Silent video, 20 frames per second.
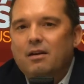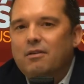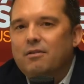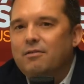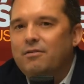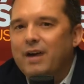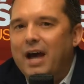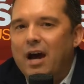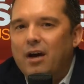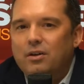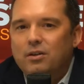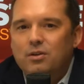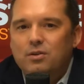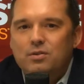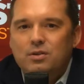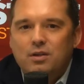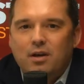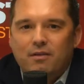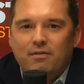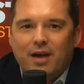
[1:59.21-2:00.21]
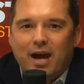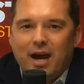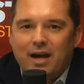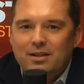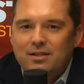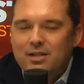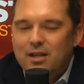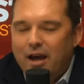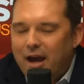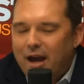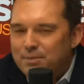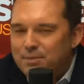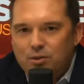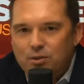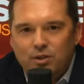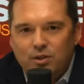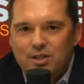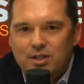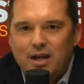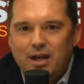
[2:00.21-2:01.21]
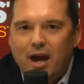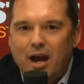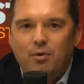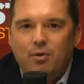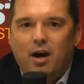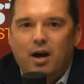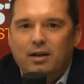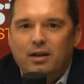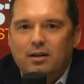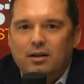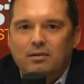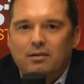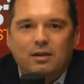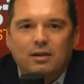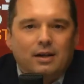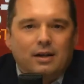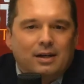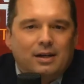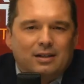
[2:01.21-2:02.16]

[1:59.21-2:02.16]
Values have absolutely skyrocketed.